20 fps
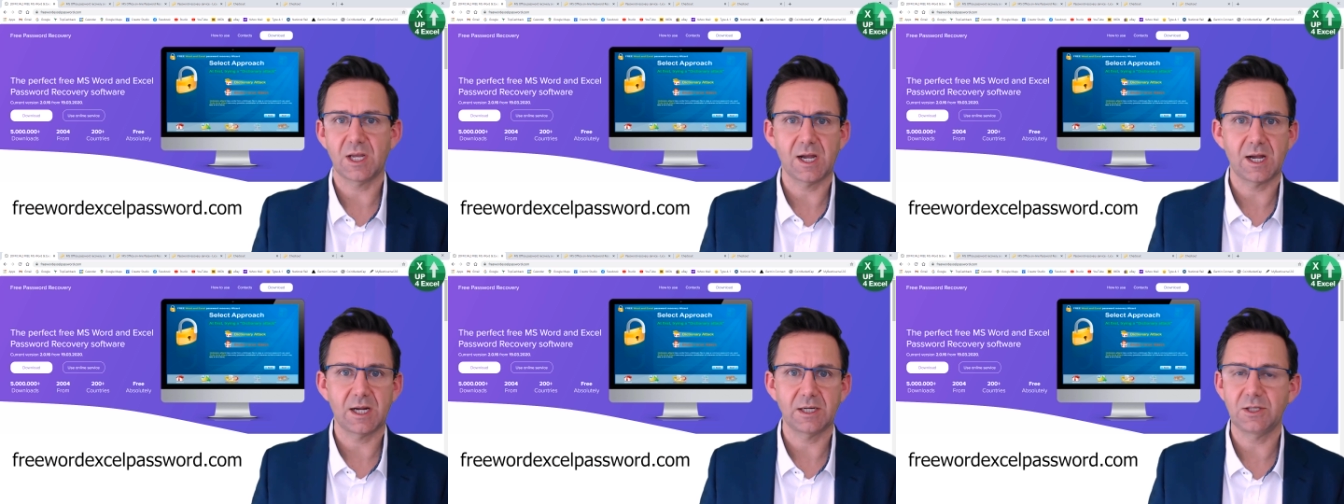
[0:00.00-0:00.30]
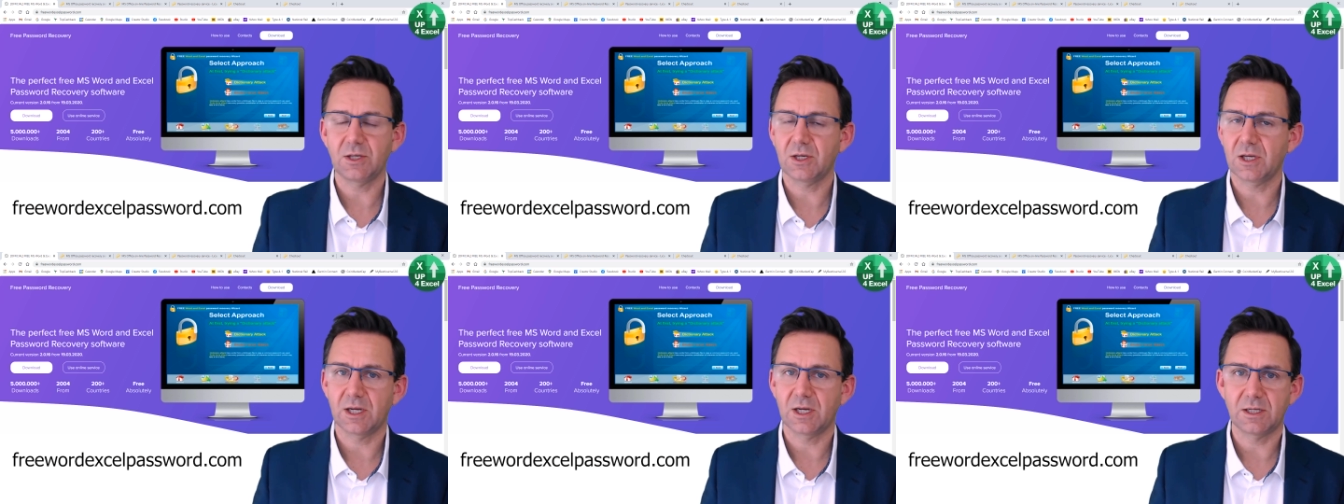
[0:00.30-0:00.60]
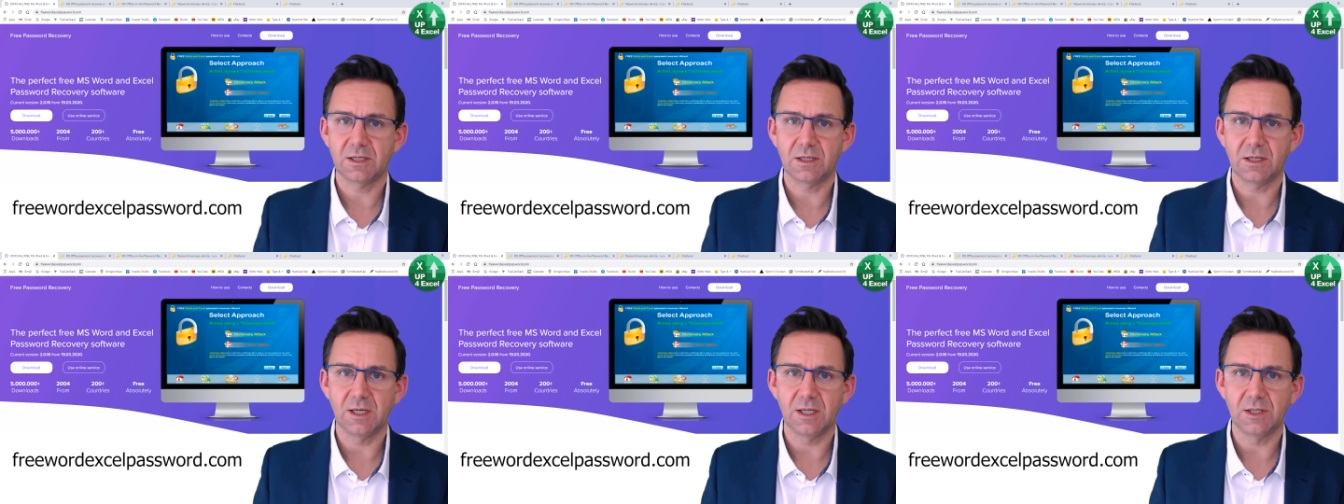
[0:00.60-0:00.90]
and you
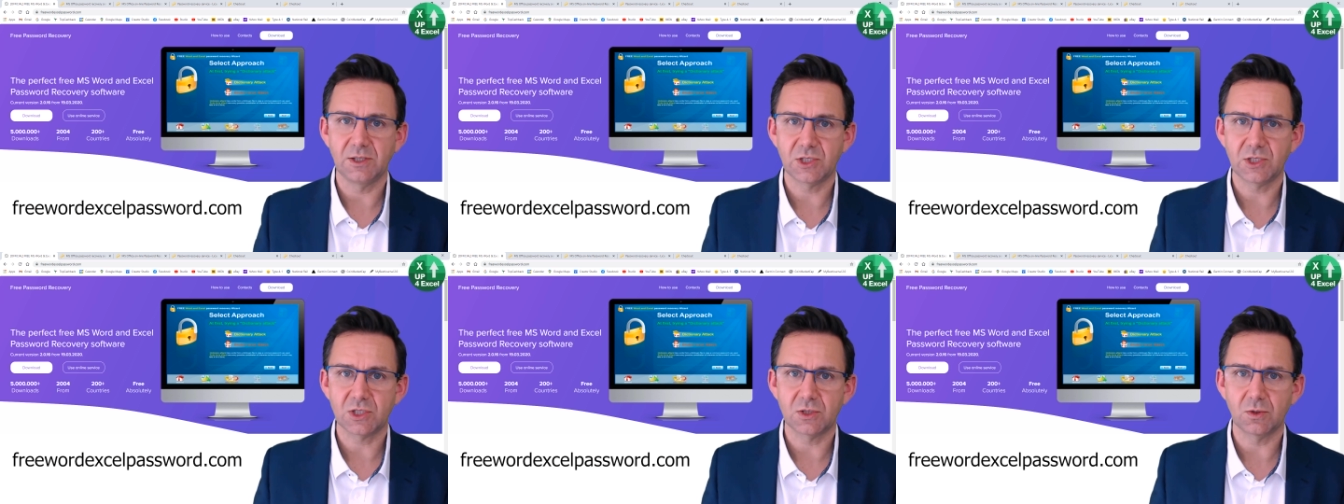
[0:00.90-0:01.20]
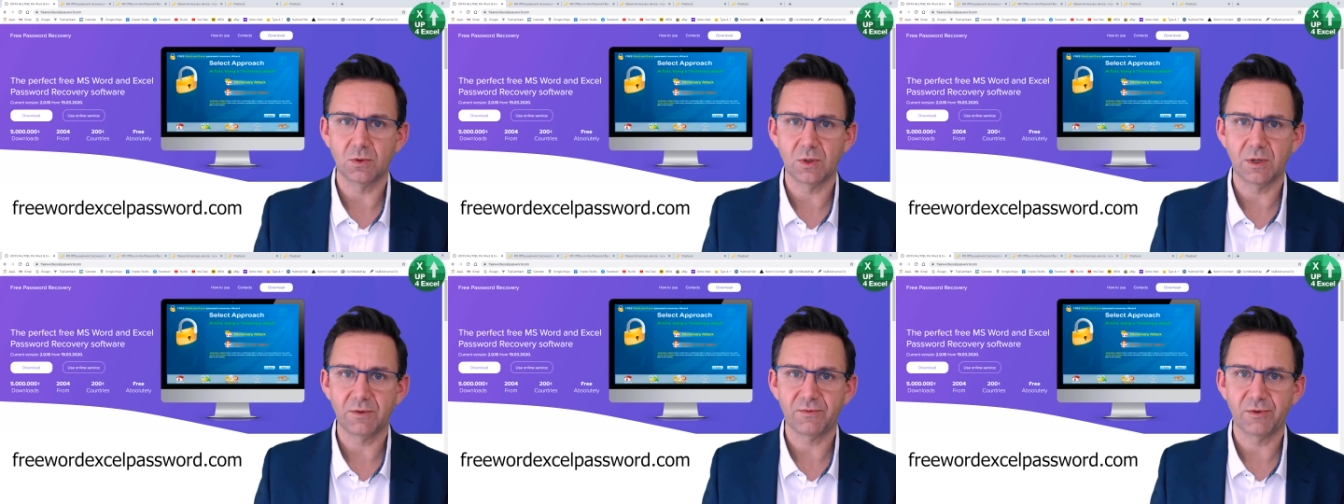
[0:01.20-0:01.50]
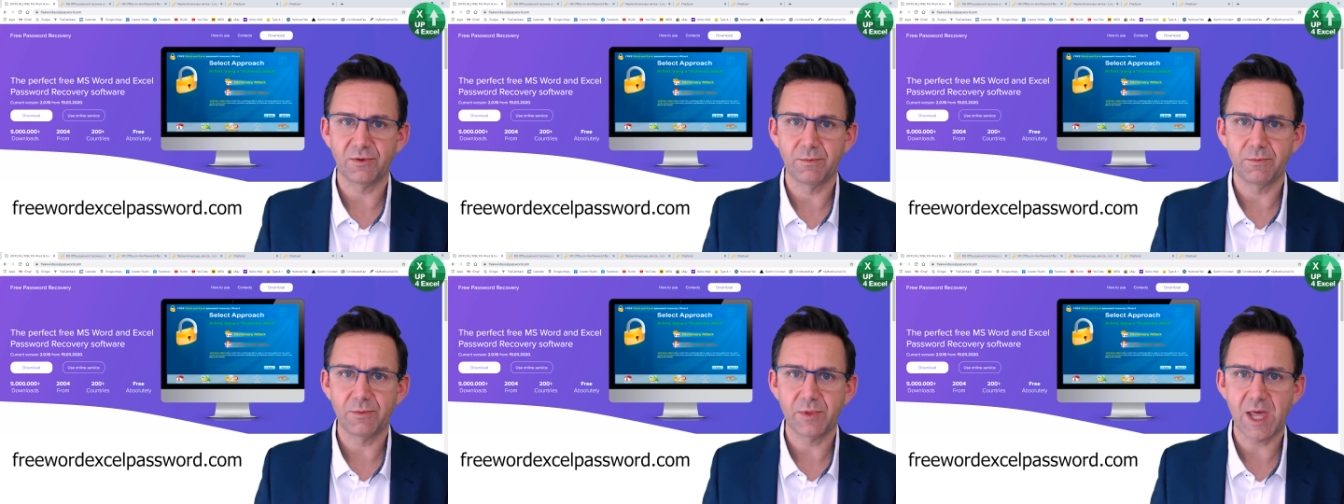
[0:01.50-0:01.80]
can install it
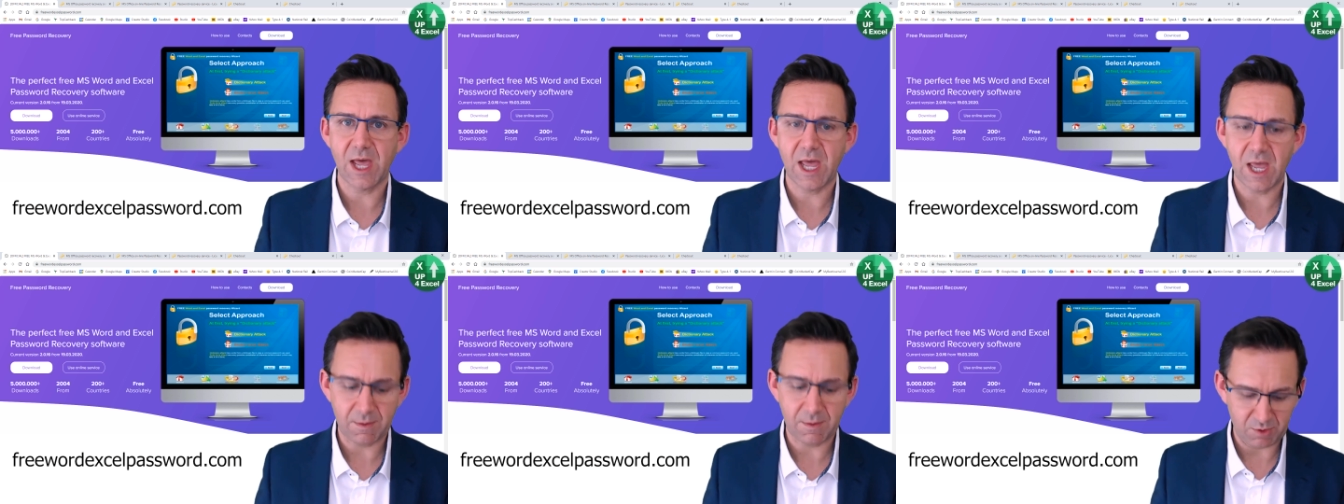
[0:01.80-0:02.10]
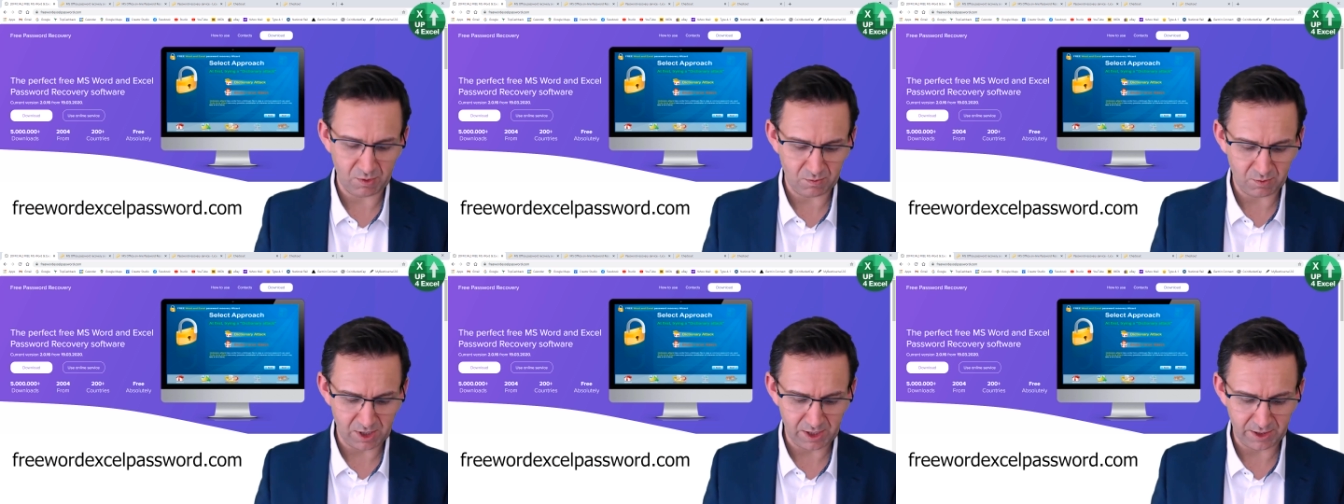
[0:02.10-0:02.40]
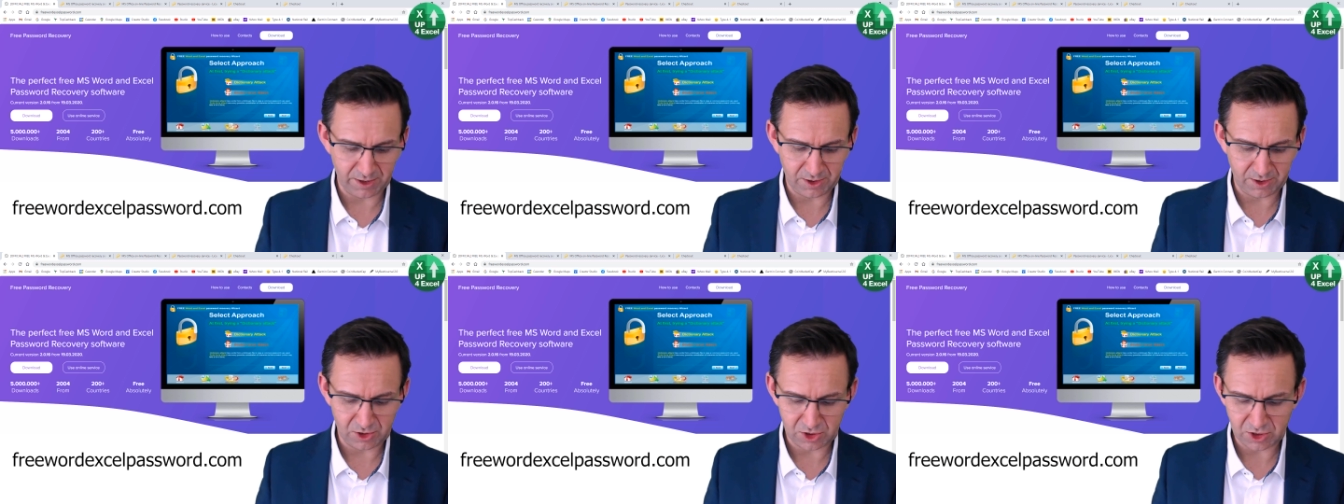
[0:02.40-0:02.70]
from there. But
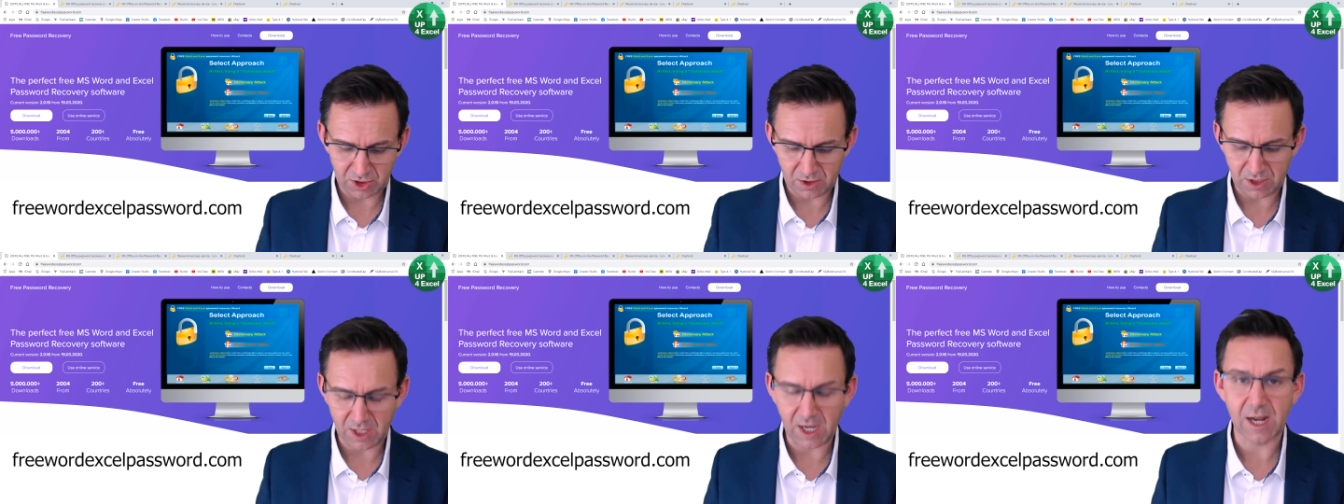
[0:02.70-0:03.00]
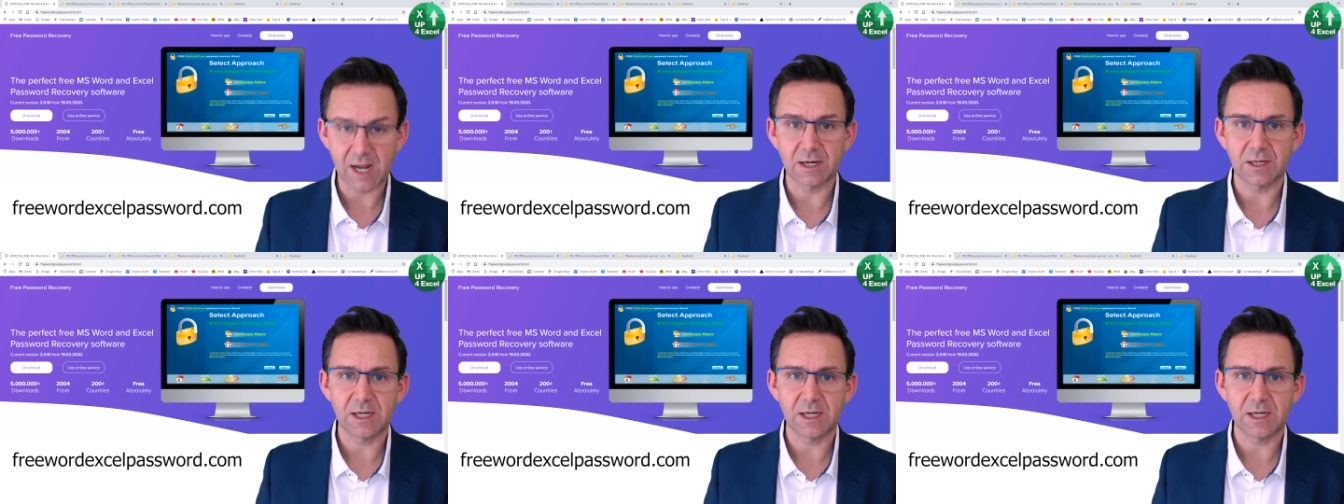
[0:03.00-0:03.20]
rather than do that